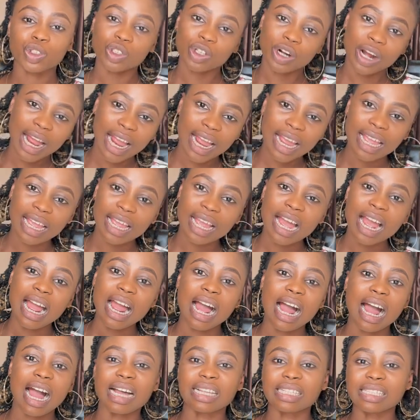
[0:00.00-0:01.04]
try
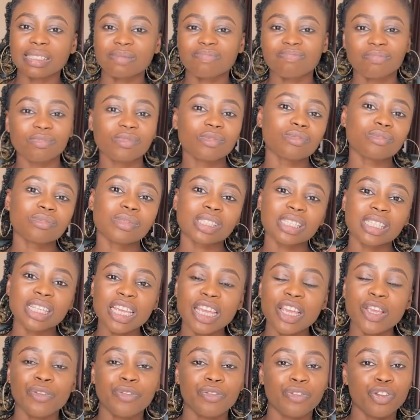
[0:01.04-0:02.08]
and
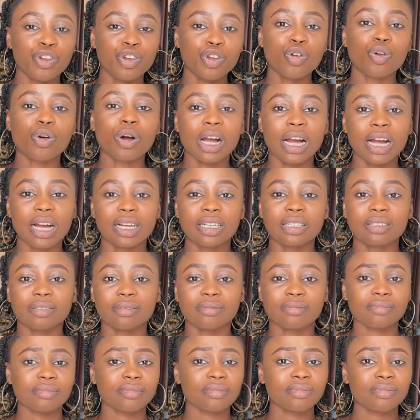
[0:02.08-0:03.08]
see if you can